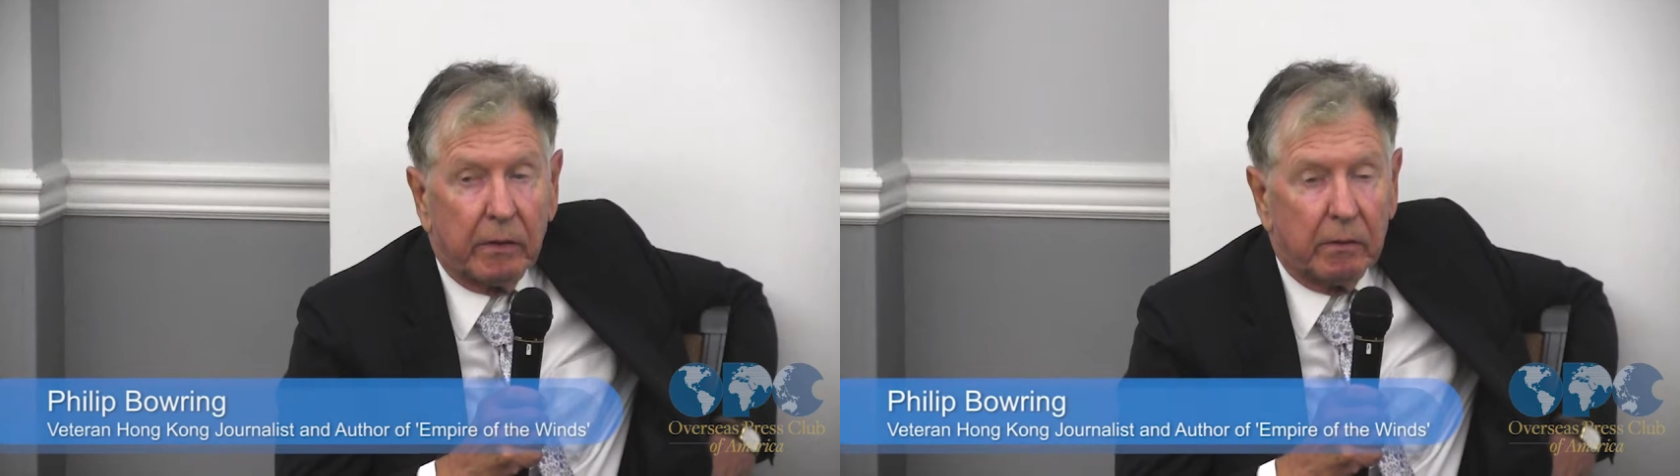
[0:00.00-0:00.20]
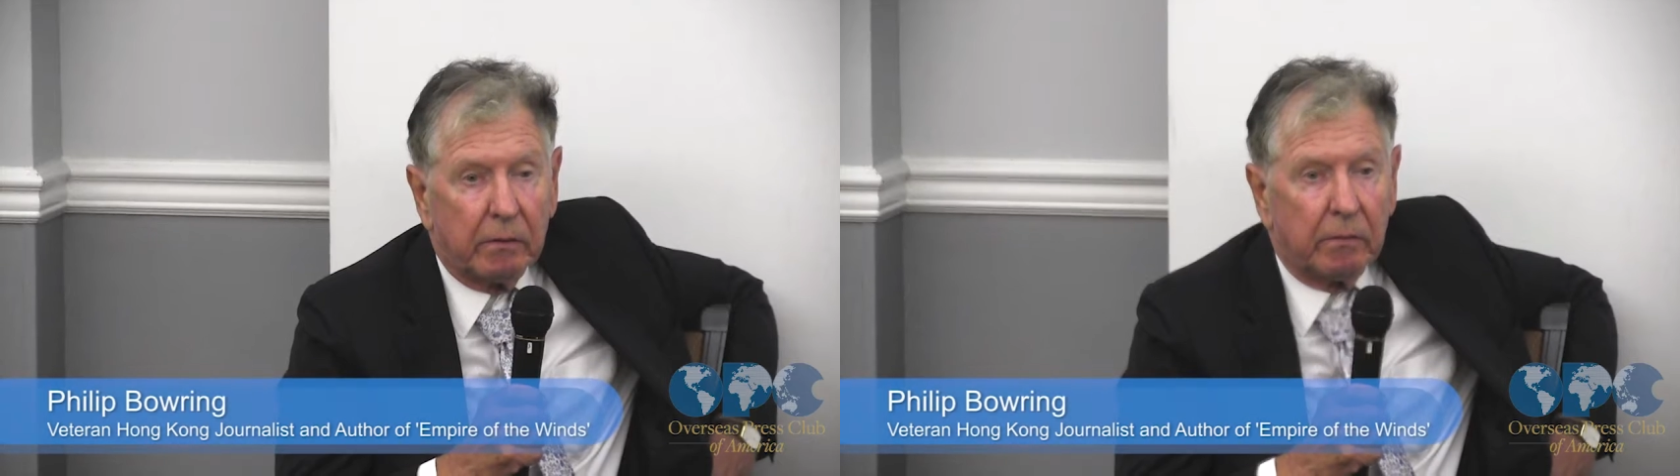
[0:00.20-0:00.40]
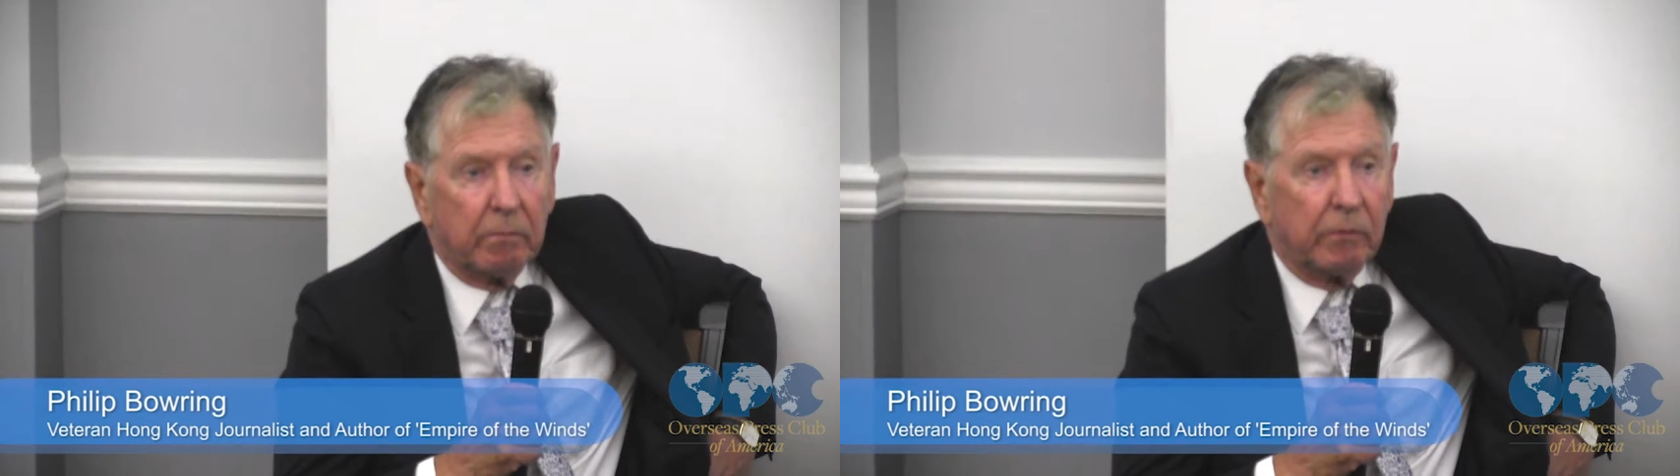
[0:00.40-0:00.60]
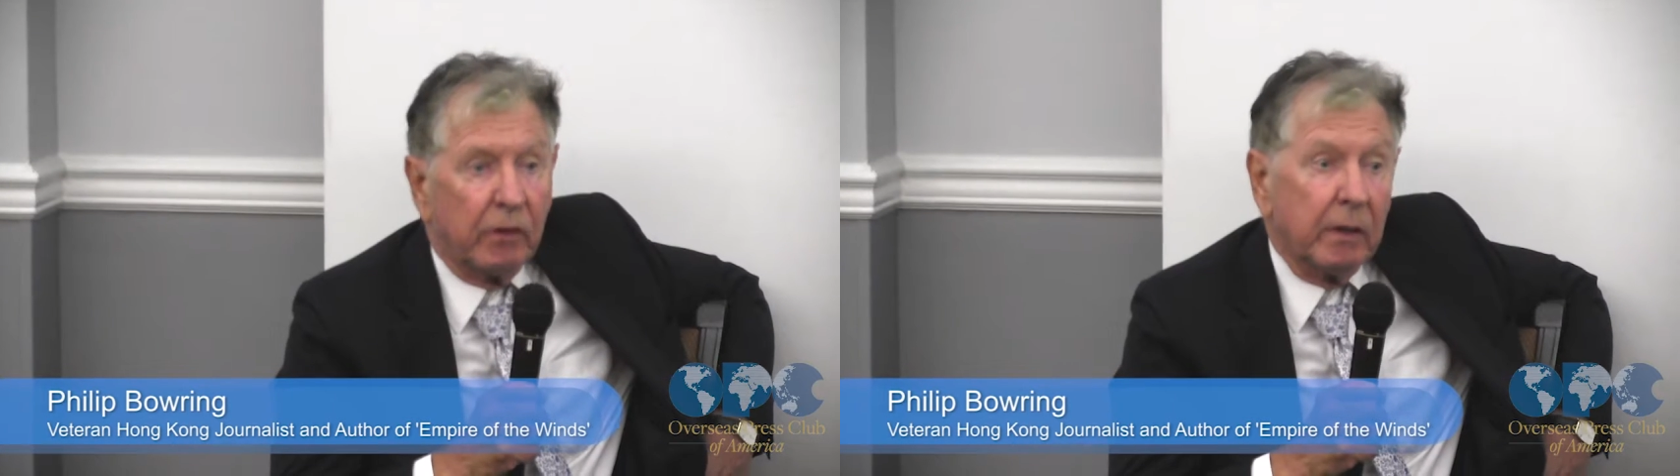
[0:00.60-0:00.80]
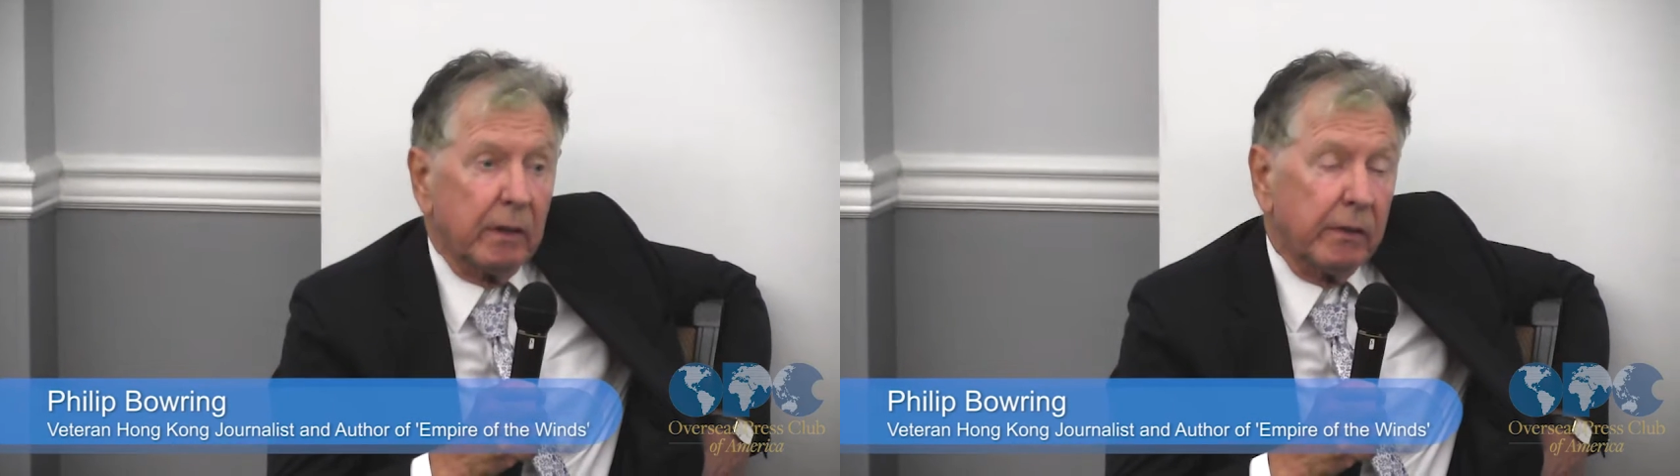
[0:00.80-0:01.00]
and on
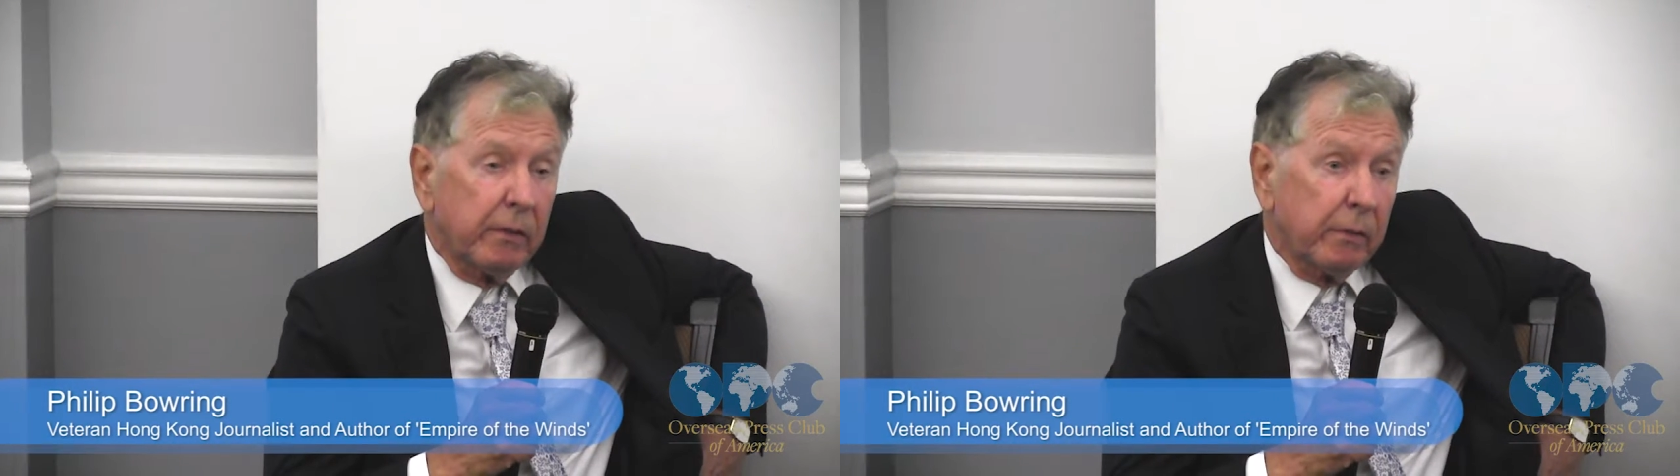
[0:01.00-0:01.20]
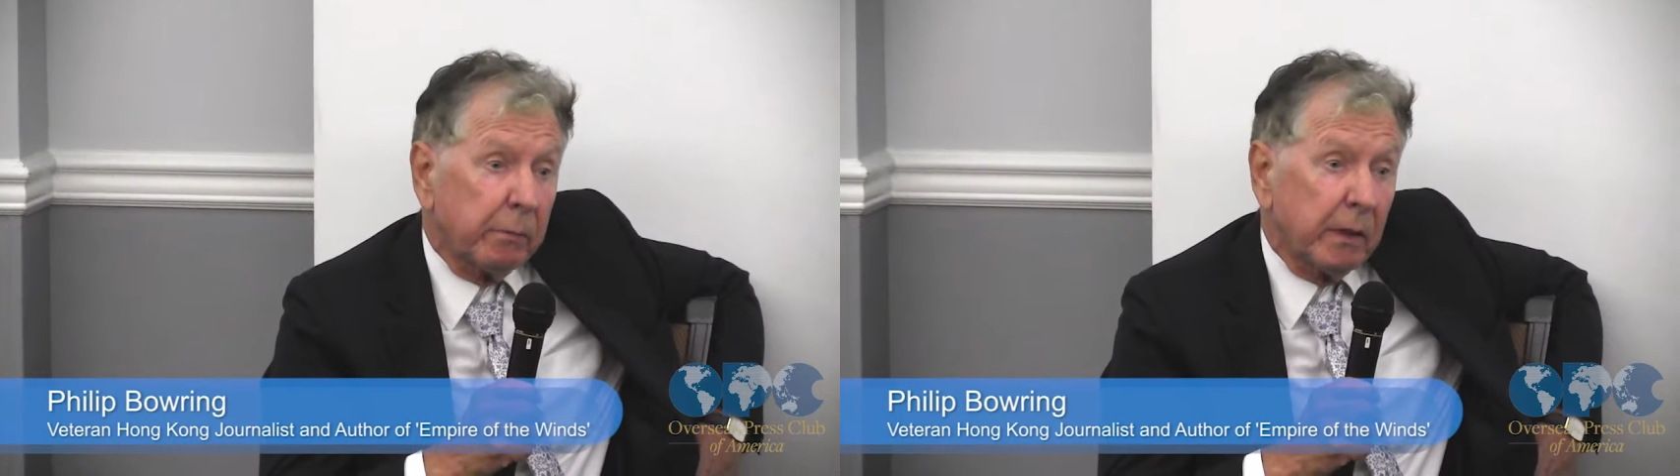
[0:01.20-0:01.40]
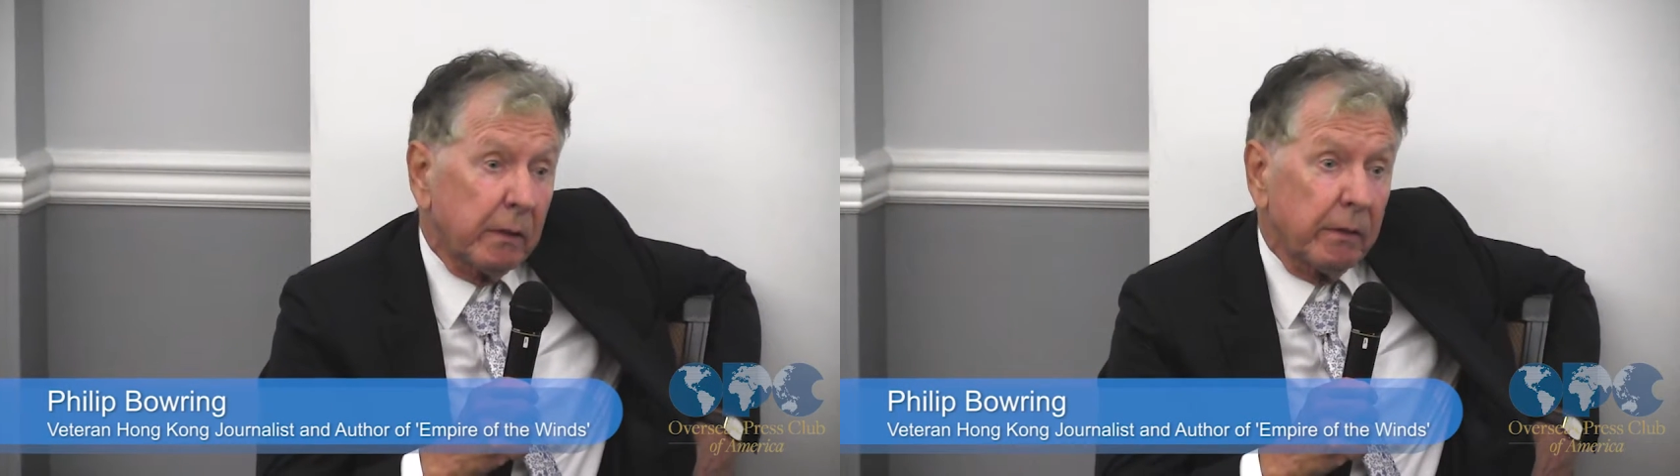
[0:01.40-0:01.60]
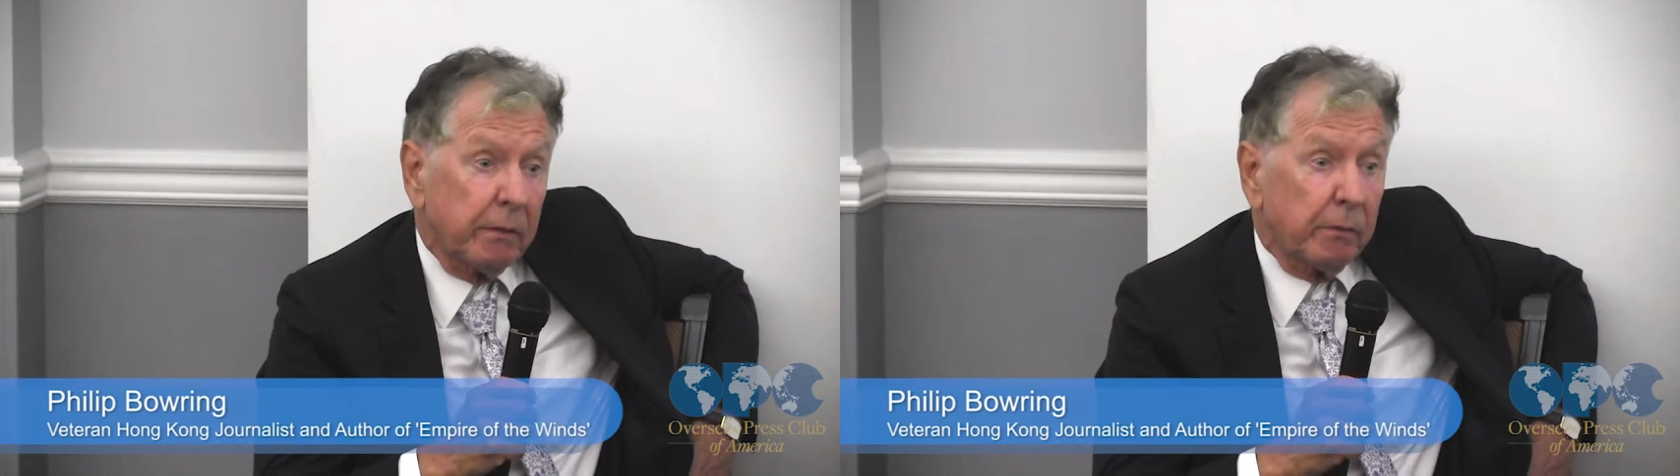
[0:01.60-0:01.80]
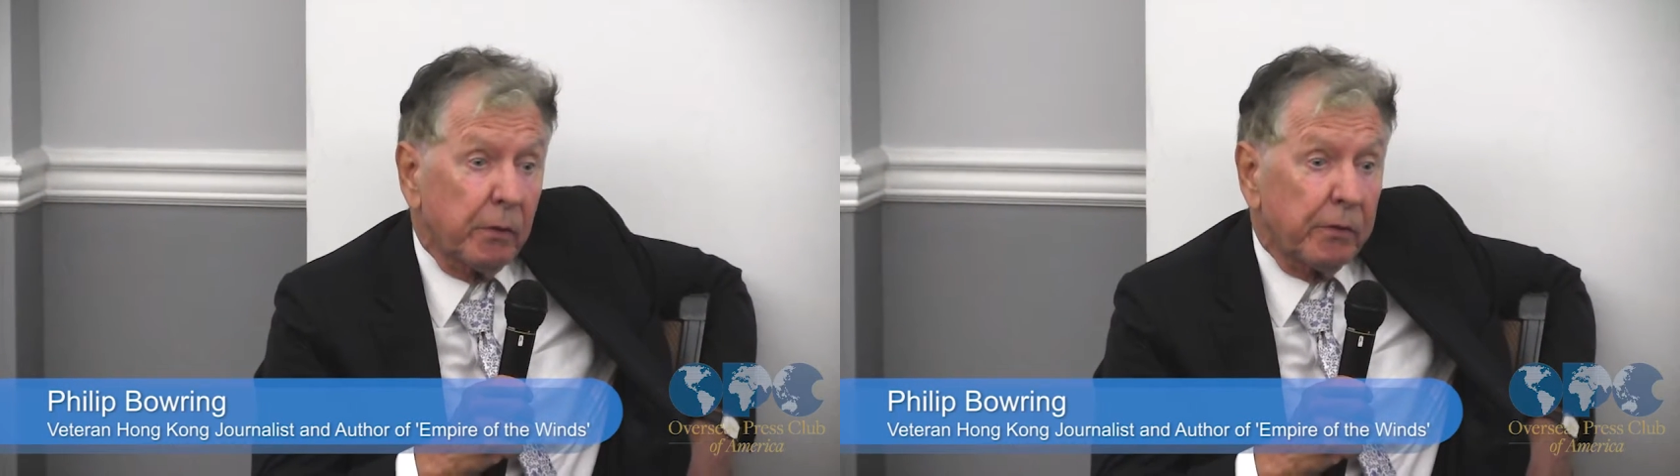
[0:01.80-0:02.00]
journalists, as well
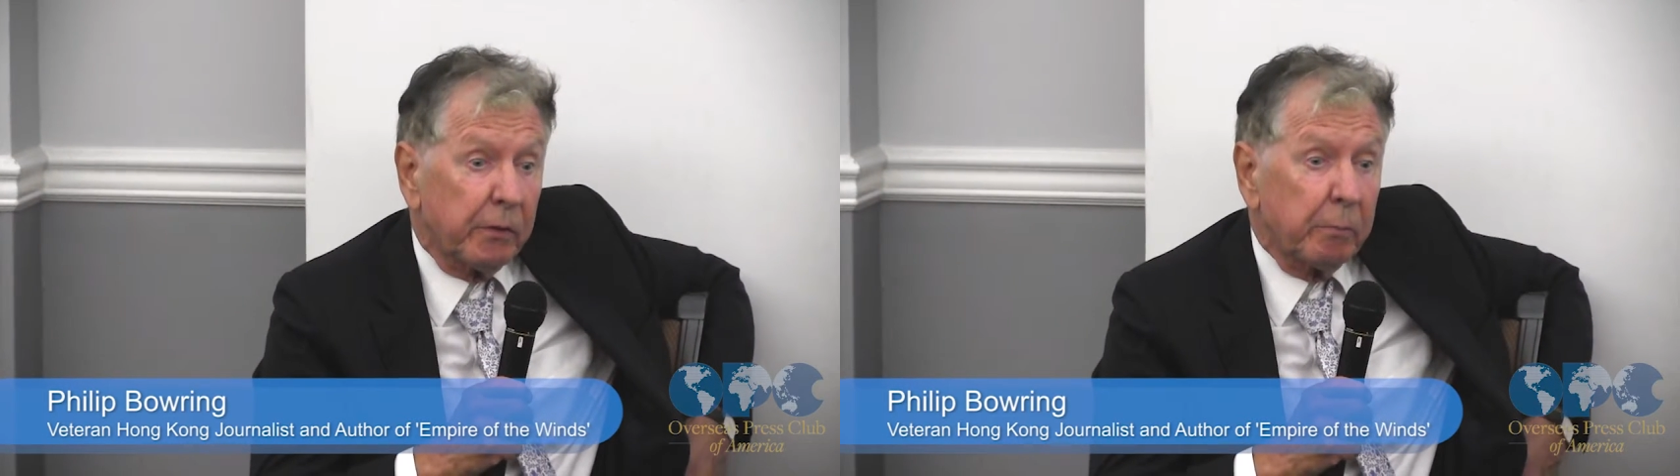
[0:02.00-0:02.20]
as, of course,